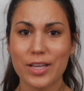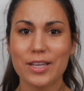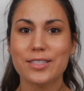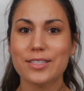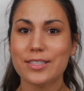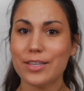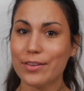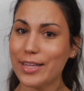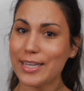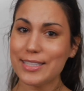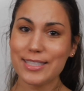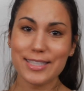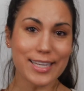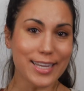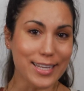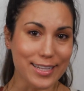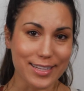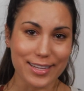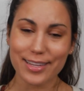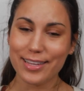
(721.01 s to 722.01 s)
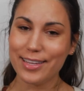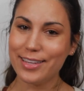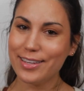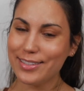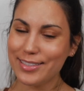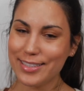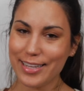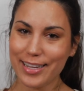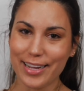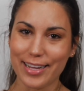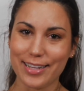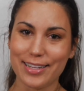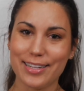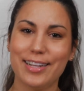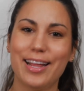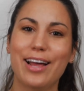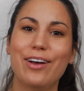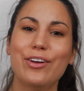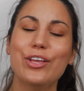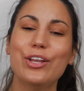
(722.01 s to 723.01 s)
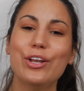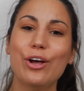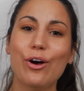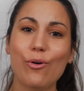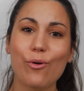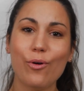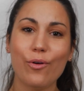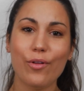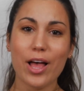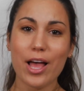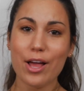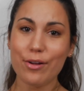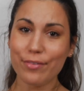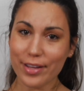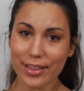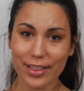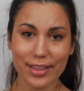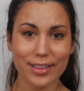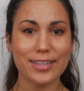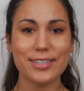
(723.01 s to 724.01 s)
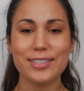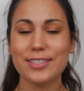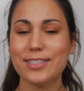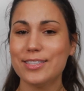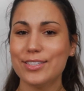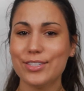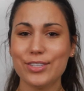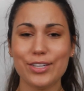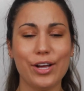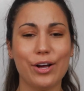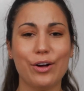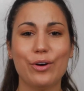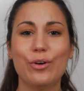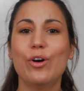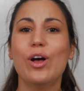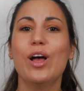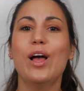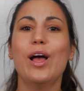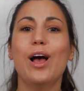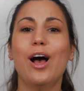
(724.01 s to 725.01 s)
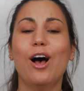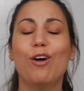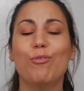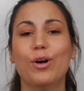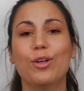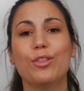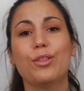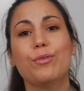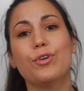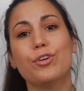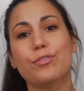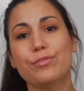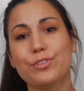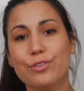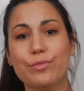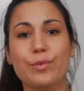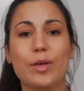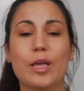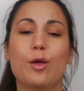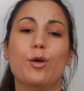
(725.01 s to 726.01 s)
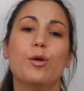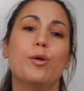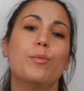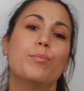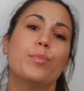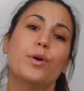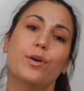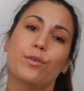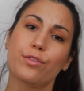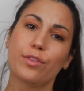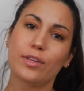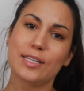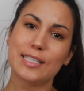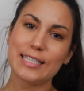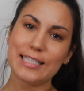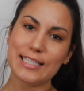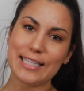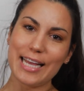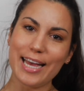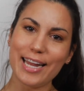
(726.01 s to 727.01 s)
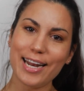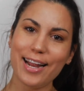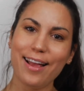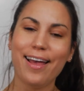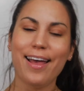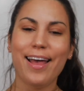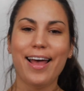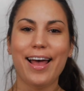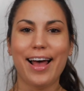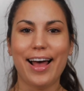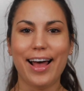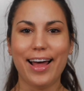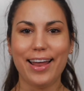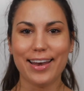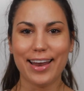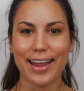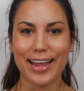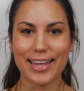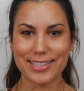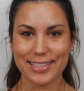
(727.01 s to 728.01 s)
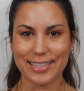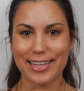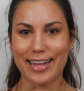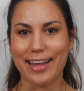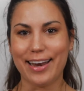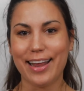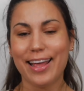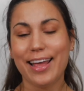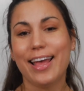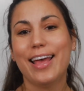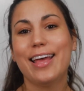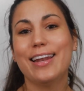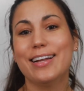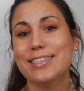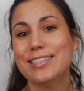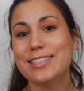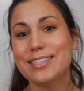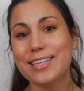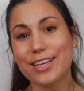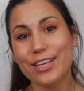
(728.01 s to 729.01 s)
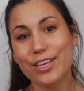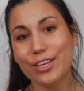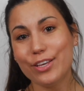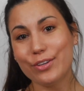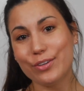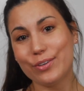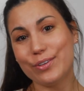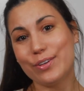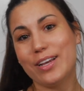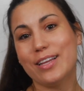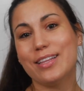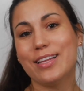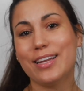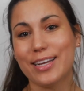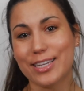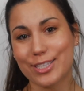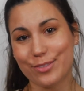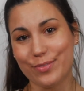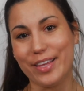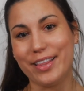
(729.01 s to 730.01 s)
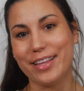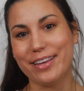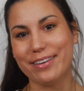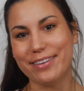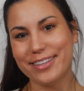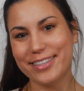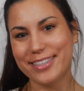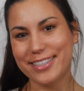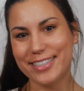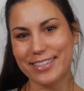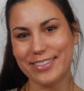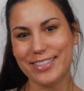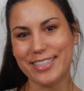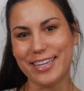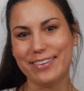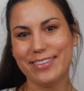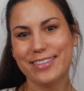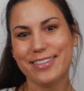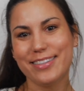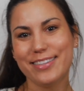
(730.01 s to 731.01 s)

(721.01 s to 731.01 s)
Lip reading: So that's it, you did it. Now you know everything there's to know about the verb to be, both ser and estar, and I'll see you in the next video. Ciao, ciao.